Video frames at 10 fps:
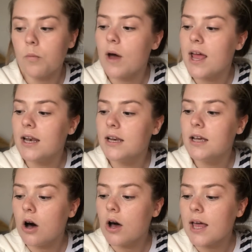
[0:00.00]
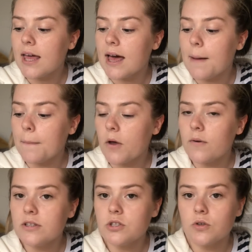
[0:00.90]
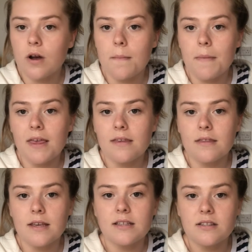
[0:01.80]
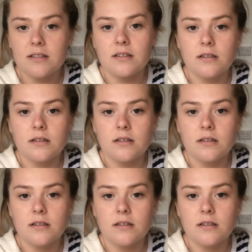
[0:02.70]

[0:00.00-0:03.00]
when I am going to try and make this